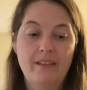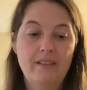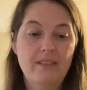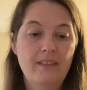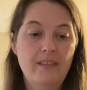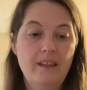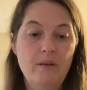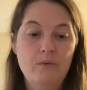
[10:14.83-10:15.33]

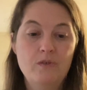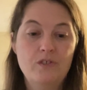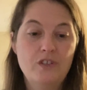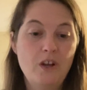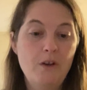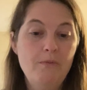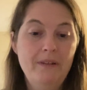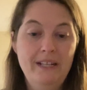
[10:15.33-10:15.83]
there were
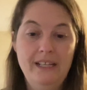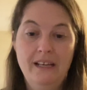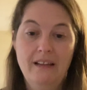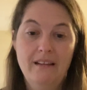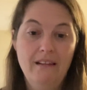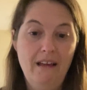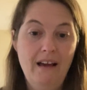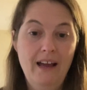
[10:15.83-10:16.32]
so many I
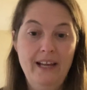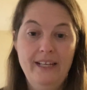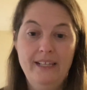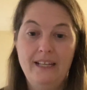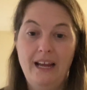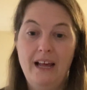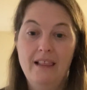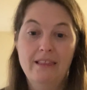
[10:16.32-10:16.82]

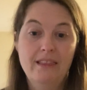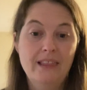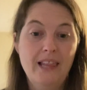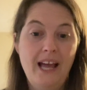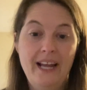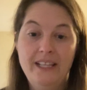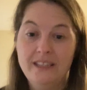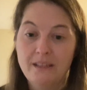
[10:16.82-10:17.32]
liked. I
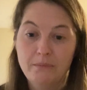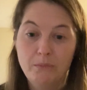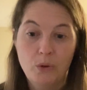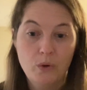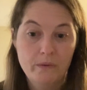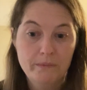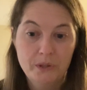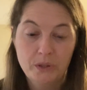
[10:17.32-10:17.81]
liked the
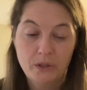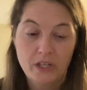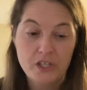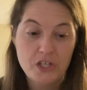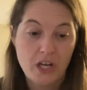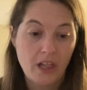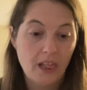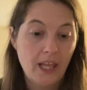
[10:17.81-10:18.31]
boiled milk and
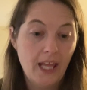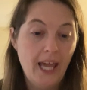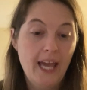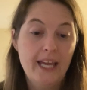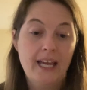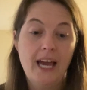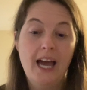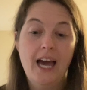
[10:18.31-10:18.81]
chocolate
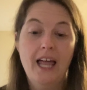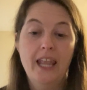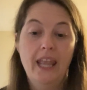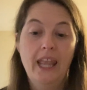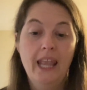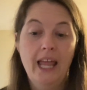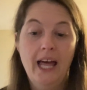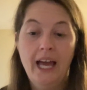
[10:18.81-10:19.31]
cake. I
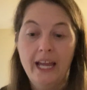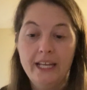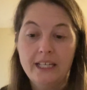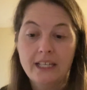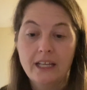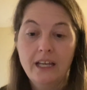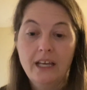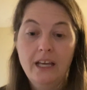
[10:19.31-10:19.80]
liked
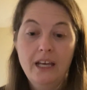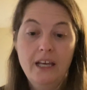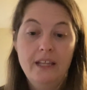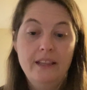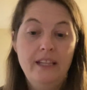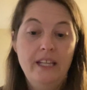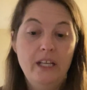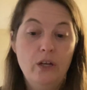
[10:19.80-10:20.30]

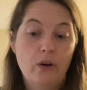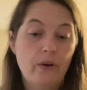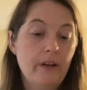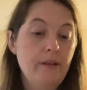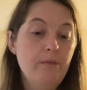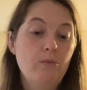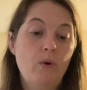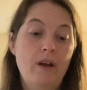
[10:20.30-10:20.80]
the
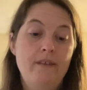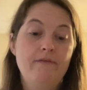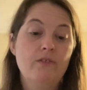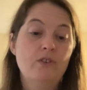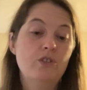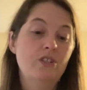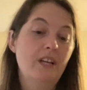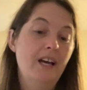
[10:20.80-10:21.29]
cream
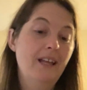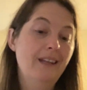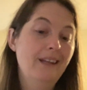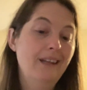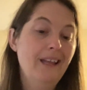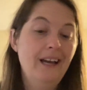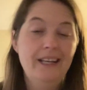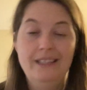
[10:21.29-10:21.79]
wafers. I
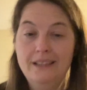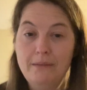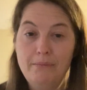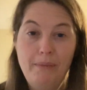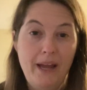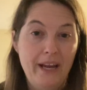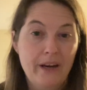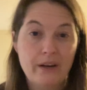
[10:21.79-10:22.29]
liked the
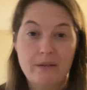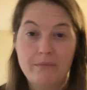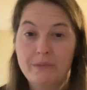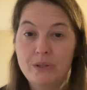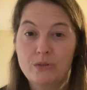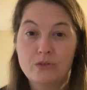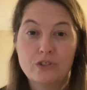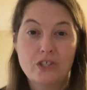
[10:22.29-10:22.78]
pear
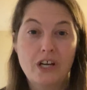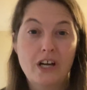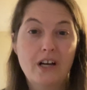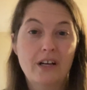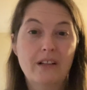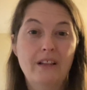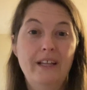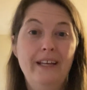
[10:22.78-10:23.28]
milk
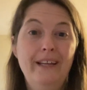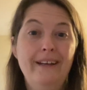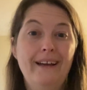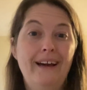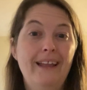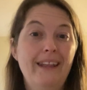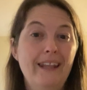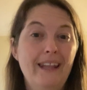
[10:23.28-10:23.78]
chocolate.
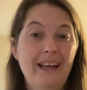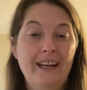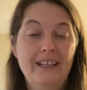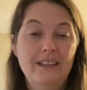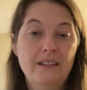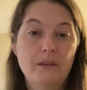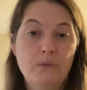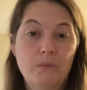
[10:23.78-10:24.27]
I
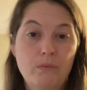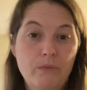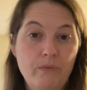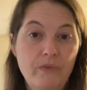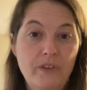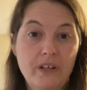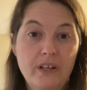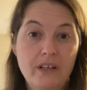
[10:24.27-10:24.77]
liked
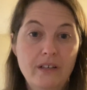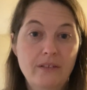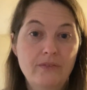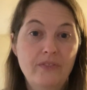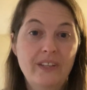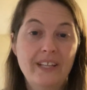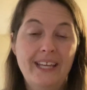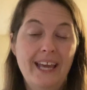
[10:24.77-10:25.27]

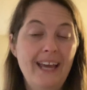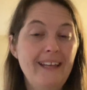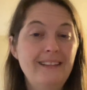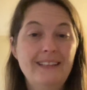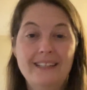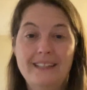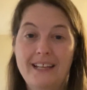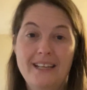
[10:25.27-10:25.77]
the cake
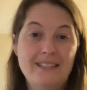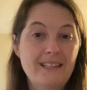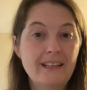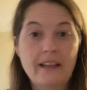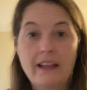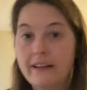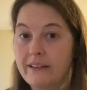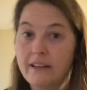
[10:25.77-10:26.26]
that tasted
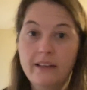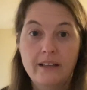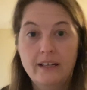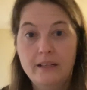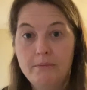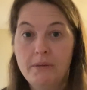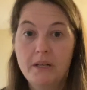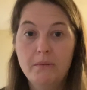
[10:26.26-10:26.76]
like the
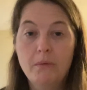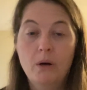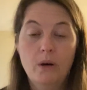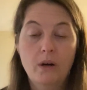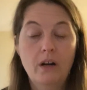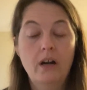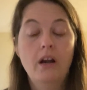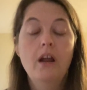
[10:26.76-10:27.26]
Nutty Buddy
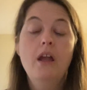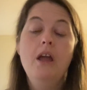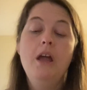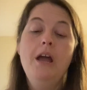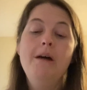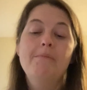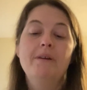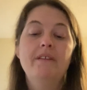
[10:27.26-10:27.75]
bar.
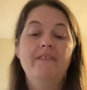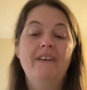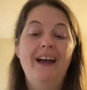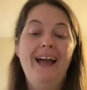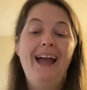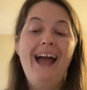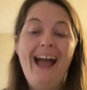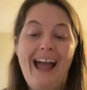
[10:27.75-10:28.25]
But if I
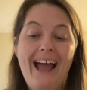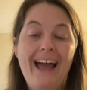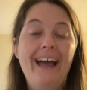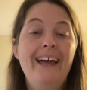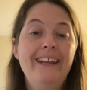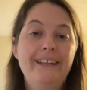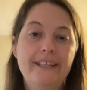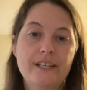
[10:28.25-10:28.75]

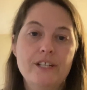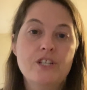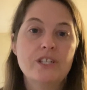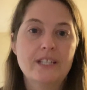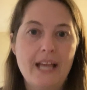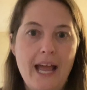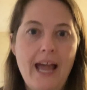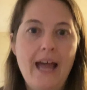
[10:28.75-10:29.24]
had to
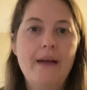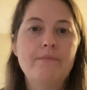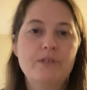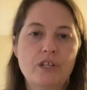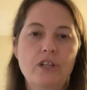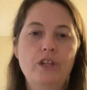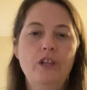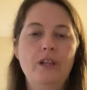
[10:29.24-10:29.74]
just
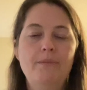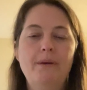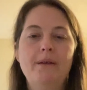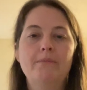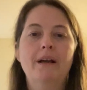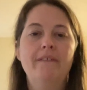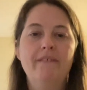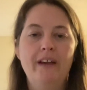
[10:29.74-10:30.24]
absolutely
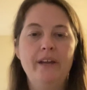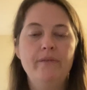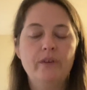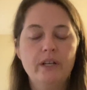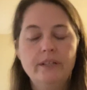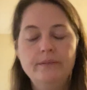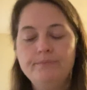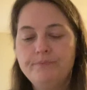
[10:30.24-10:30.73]
pick my
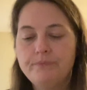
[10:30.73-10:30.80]
favorite,